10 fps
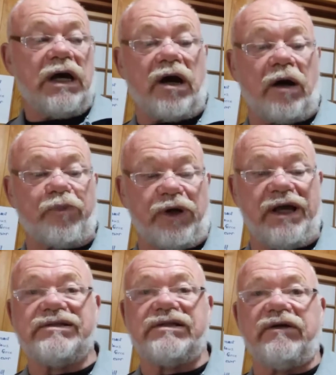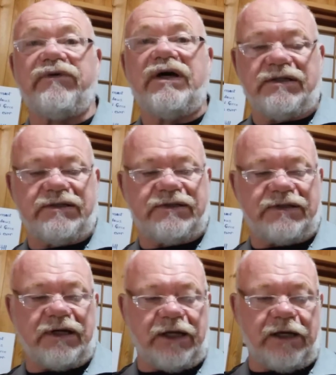comprehensive
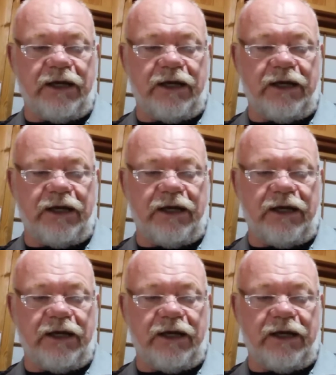study.